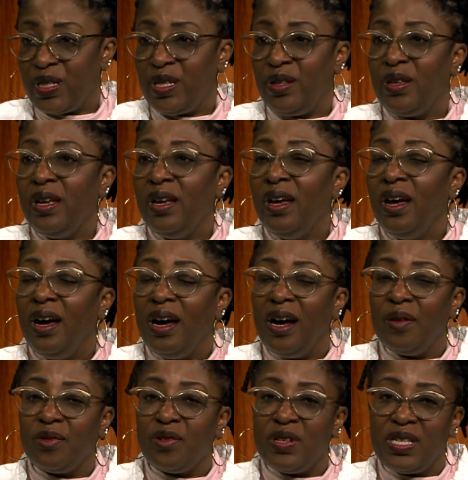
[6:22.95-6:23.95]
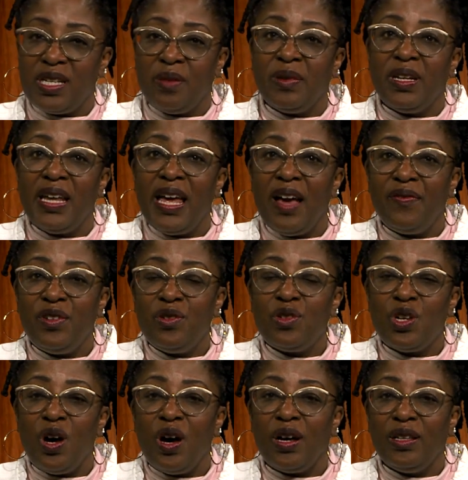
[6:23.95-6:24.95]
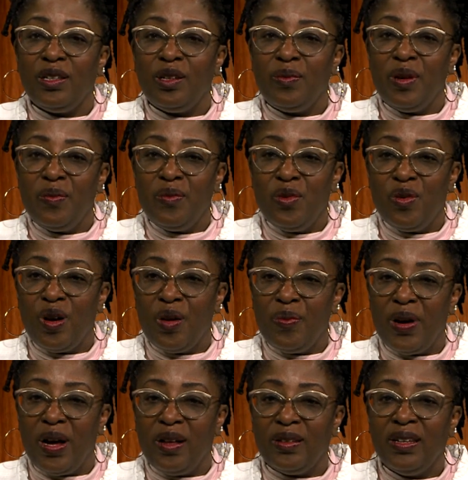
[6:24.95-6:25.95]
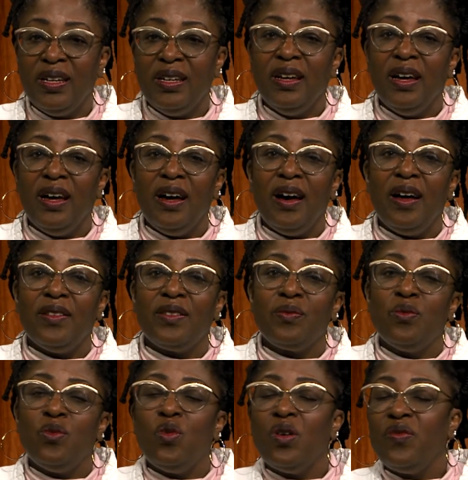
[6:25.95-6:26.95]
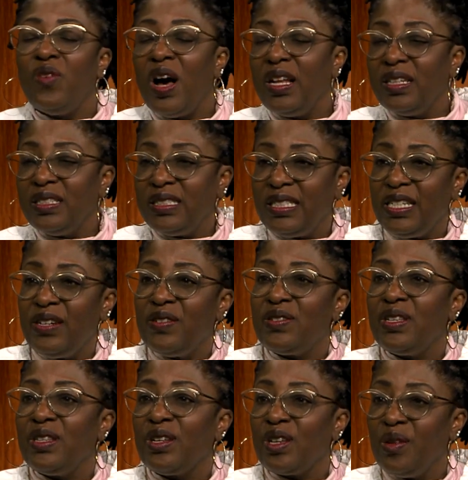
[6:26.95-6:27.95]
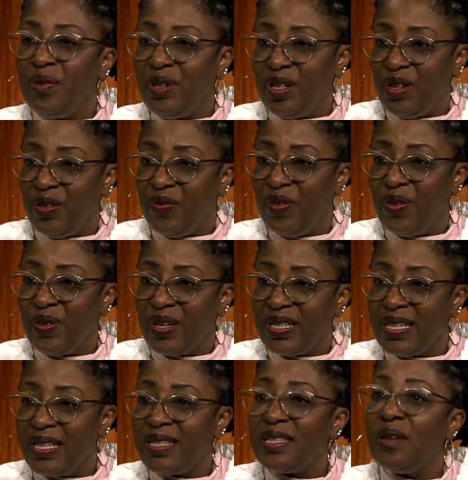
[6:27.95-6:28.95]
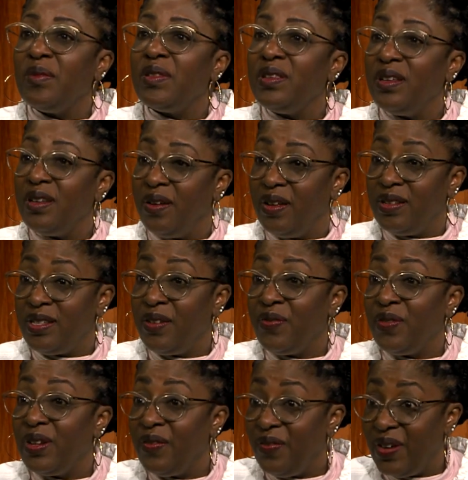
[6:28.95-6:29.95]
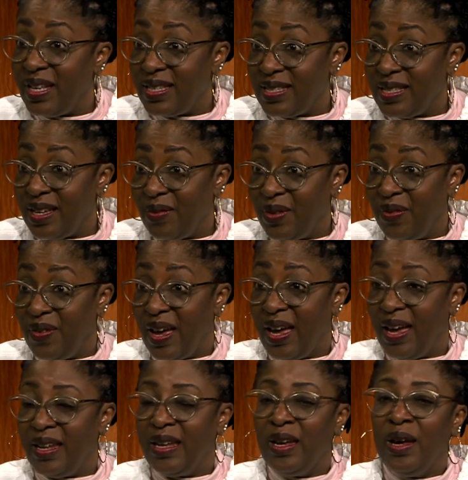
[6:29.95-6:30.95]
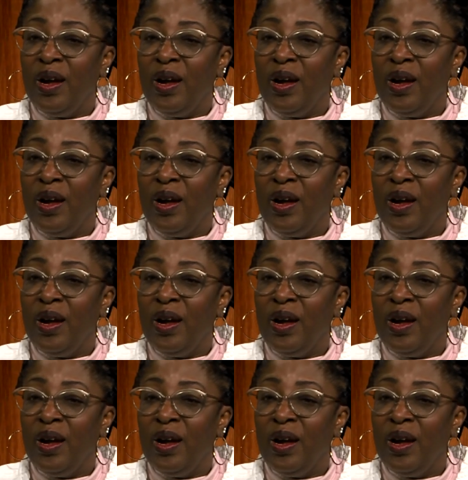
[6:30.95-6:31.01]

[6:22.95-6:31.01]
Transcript: And um, Kristen, I'm going to have you talk a little bit more about uh, more volunteers and the community focus and some of the uh, different events that we've had.